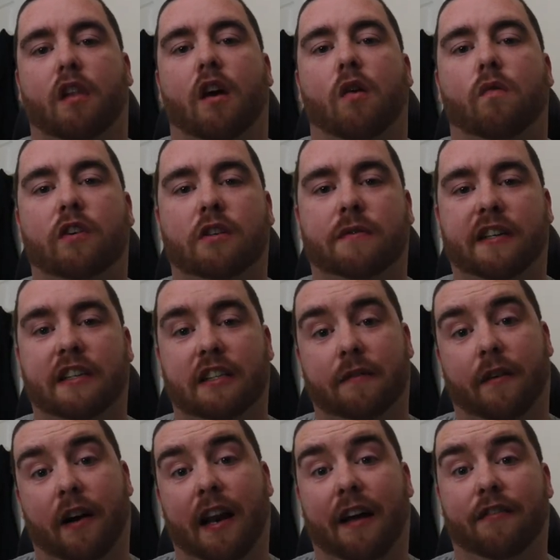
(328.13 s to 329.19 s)
which means that
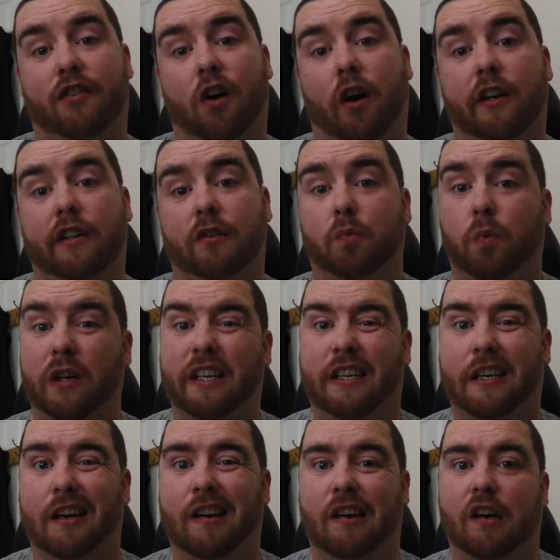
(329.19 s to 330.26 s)
my left side is
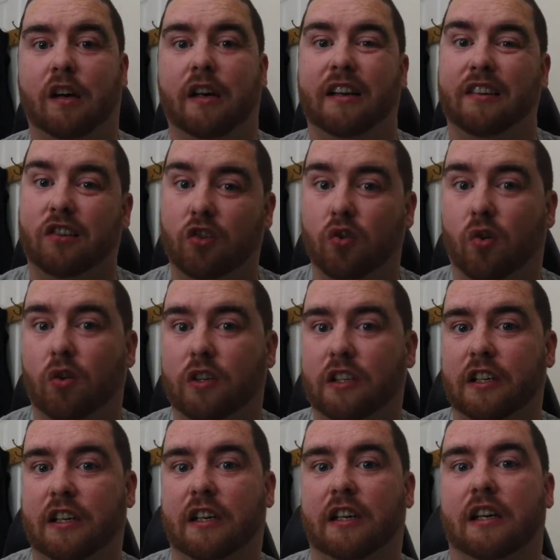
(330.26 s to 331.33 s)
weaker, it's
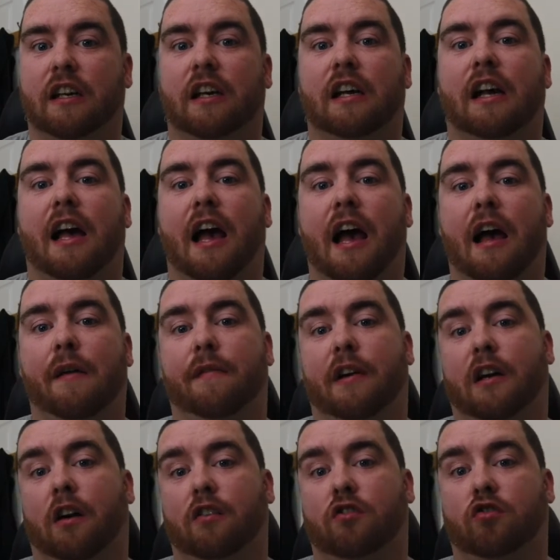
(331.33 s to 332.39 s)
shorter, and
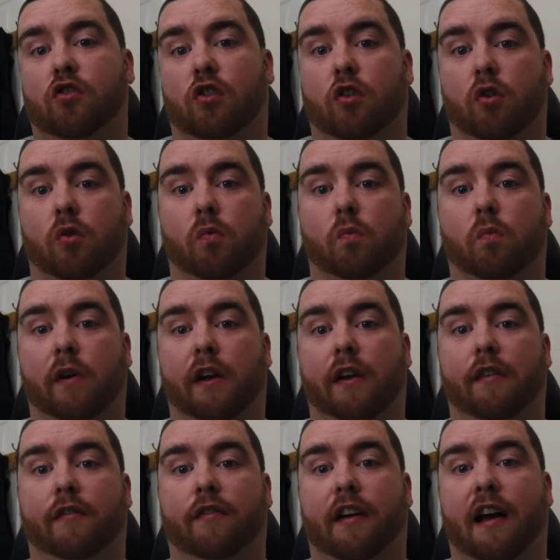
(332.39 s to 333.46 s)
I struggle
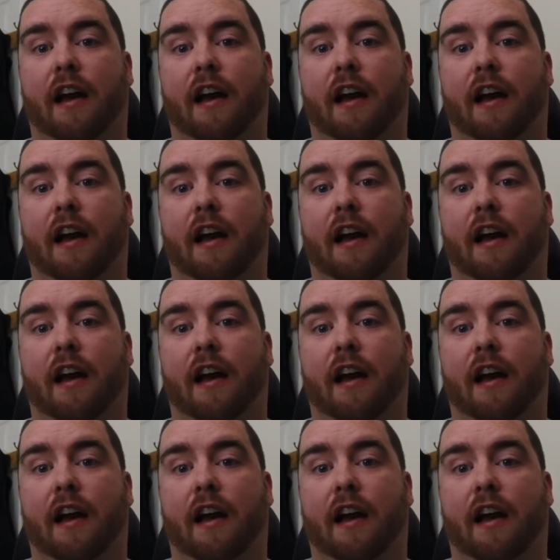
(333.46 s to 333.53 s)
with